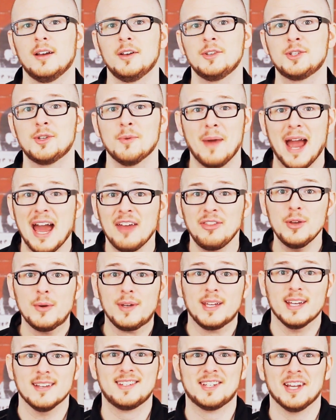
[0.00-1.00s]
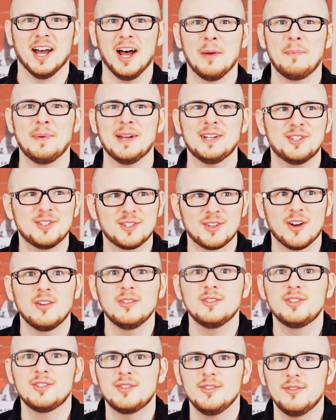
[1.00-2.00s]
So Matthew gets up and
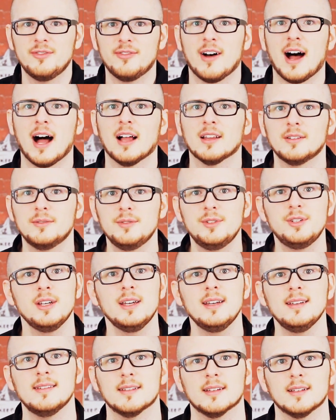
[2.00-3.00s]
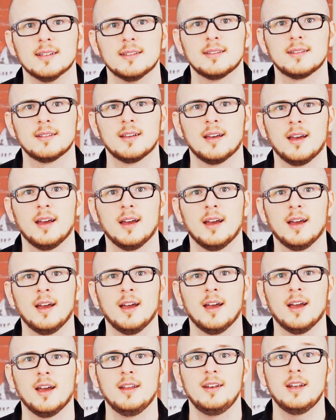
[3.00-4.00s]
starts to follow Jesus.
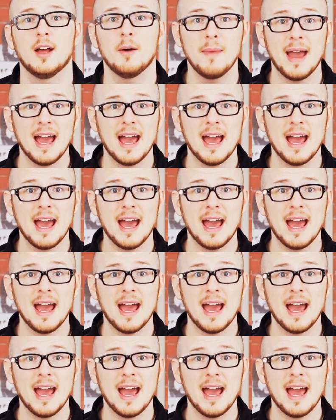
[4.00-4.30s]
Now